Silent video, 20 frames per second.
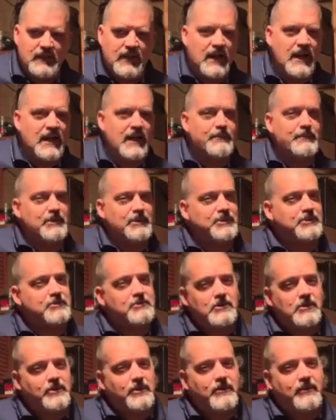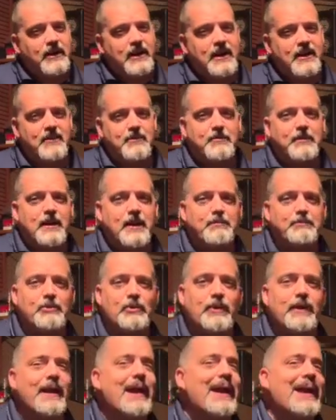I'm just screwing around, not
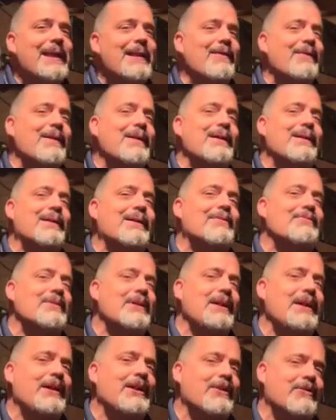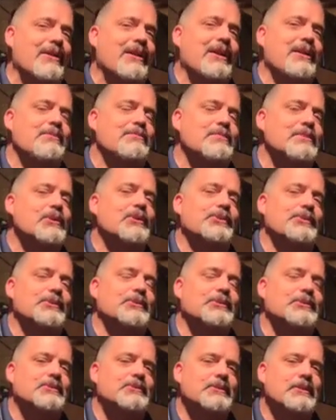doing anything of any great
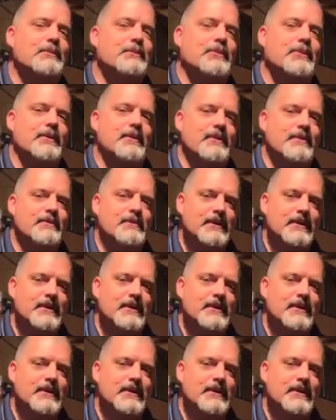musical import.